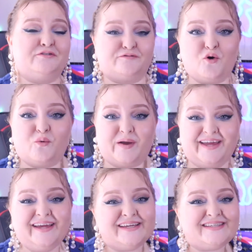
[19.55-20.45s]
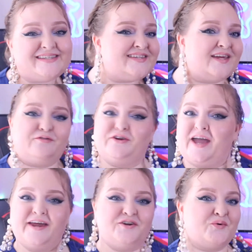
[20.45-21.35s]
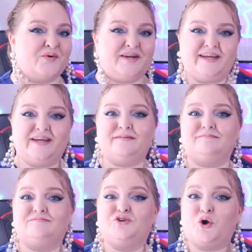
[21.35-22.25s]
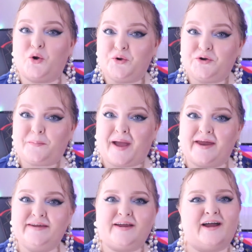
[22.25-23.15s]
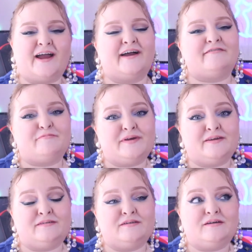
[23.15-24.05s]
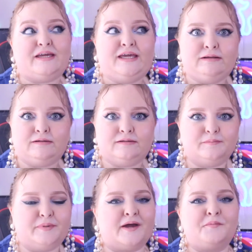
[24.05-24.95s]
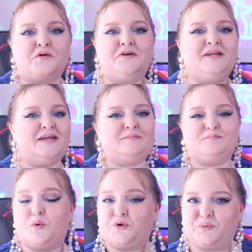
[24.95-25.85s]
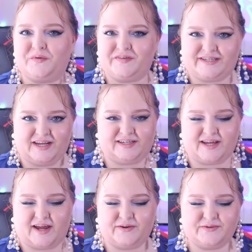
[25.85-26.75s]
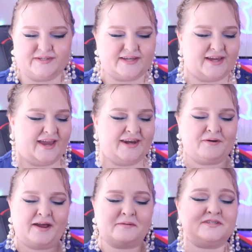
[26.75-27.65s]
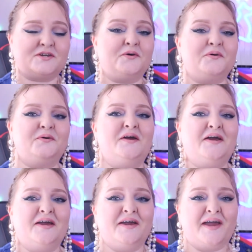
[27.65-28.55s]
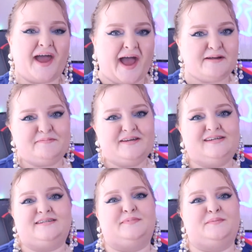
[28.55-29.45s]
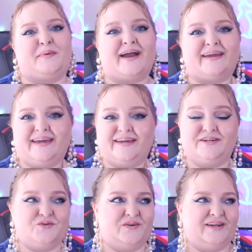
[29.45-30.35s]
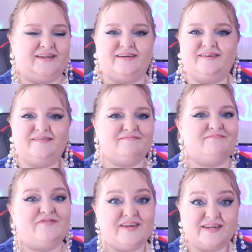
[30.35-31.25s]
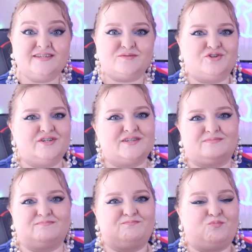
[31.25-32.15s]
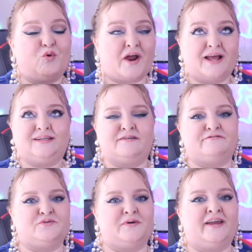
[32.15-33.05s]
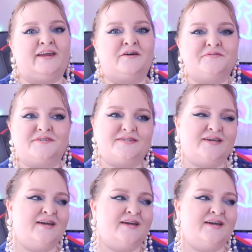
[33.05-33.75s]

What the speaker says: 4 weeks. If you hadn't already known about it, I have been ill, but I'm not going to bore you with the details. Anyway, I'm so happy to be back here doing this, which is what I love doing, and I was